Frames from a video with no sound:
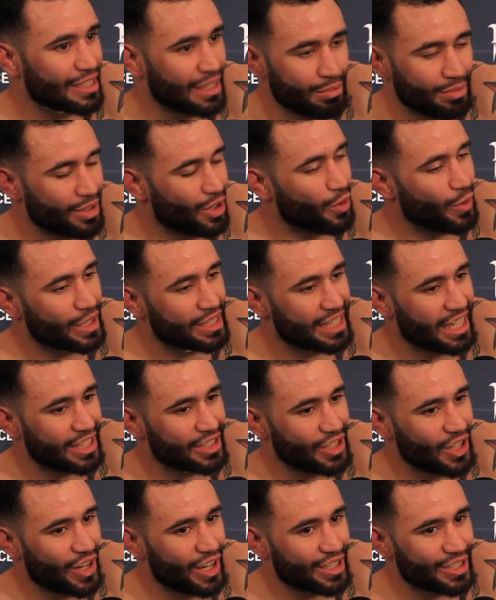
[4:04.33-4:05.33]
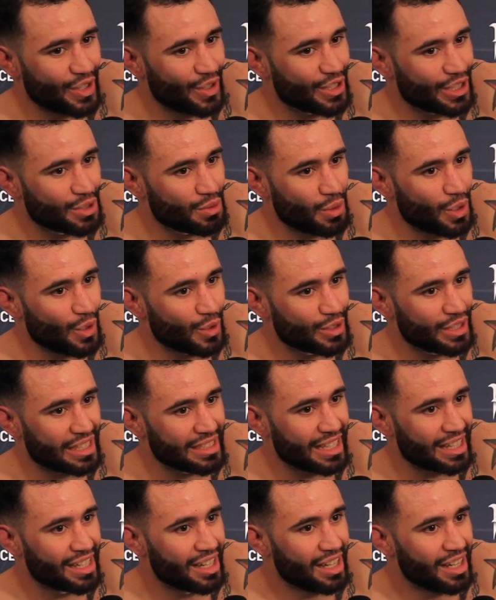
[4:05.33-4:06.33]
I'm always saying sorry. So it's just one of those
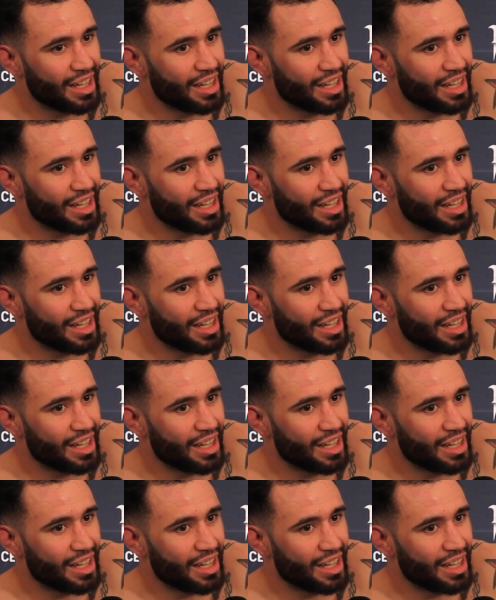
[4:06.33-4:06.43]
things, like,